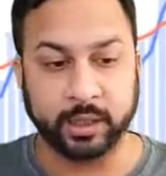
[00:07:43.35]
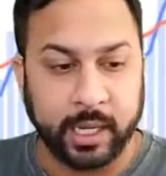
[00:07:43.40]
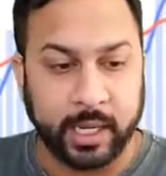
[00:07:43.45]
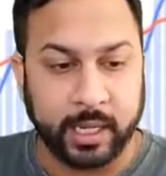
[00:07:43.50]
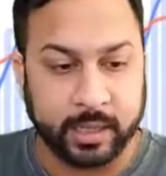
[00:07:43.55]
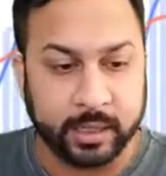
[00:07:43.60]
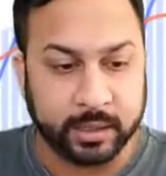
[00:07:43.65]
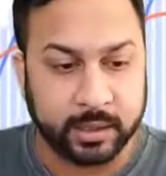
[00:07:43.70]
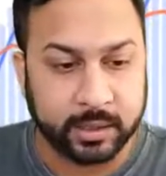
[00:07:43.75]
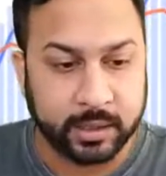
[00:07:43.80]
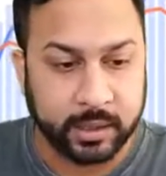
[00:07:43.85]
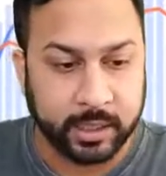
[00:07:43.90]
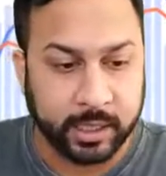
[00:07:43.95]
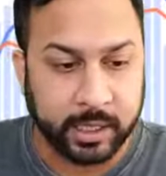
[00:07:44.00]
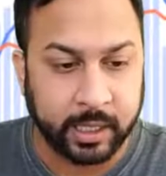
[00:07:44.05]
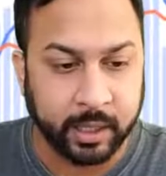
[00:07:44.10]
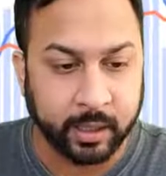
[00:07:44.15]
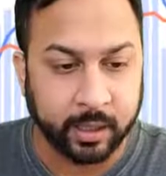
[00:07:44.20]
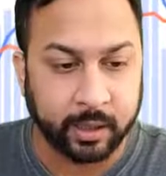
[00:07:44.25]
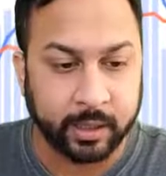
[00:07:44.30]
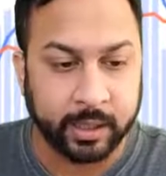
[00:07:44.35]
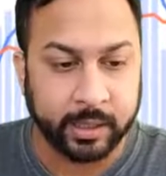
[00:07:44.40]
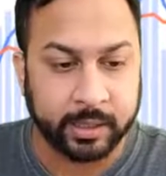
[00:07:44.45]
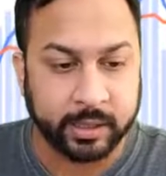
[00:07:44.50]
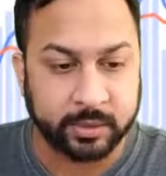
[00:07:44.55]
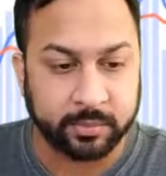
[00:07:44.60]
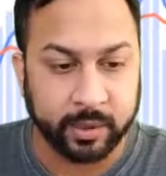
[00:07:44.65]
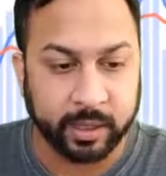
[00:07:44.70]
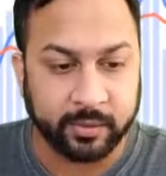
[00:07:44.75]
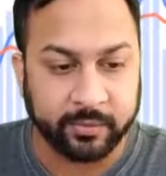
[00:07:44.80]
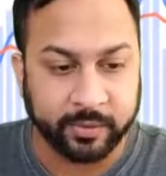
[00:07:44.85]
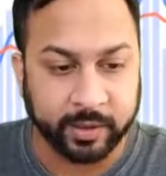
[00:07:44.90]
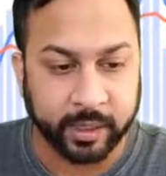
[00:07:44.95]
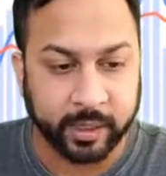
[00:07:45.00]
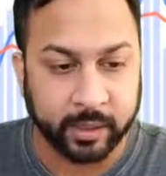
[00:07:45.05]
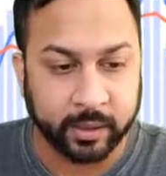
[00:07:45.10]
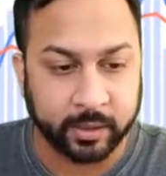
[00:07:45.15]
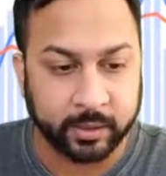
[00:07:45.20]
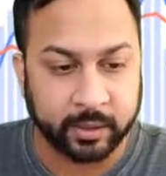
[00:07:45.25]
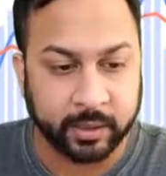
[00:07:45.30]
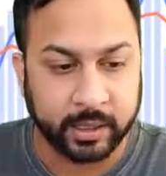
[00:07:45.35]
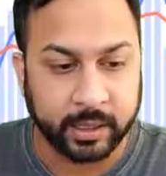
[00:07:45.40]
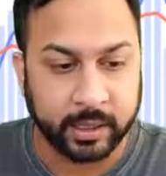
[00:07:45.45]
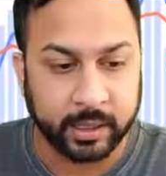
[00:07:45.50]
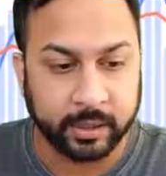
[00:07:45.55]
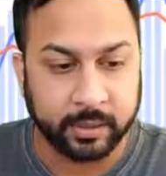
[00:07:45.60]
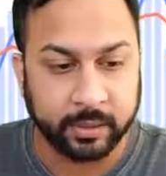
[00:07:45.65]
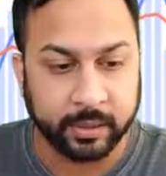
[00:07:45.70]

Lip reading: And here in Spotfire, the